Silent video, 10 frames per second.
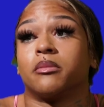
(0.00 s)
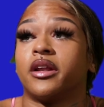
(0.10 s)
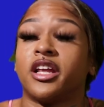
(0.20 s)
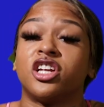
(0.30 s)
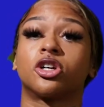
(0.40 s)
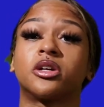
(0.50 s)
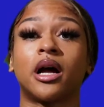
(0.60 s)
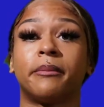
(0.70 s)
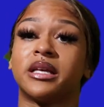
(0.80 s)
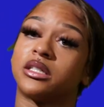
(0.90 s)
But then he turned
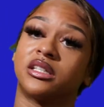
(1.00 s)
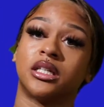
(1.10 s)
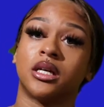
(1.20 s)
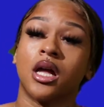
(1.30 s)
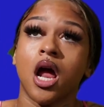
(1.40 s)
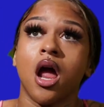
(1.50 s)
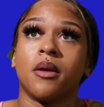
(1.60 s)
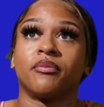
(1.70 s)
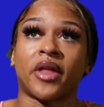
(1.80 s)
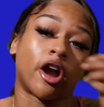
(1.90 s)
out basically
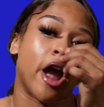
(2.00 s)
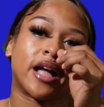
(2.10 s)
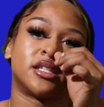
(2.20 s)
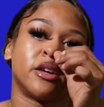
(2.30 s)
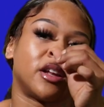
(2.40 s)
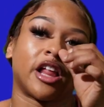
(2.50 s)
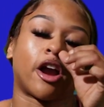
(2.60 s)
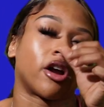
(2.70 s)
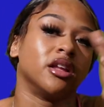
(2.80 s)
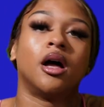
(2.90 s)
like our activity, like
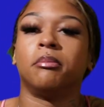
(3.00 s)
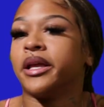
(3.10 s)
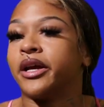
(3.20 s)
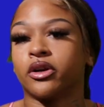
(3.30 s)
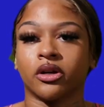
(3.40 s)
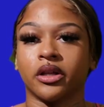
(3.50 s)
our club planner.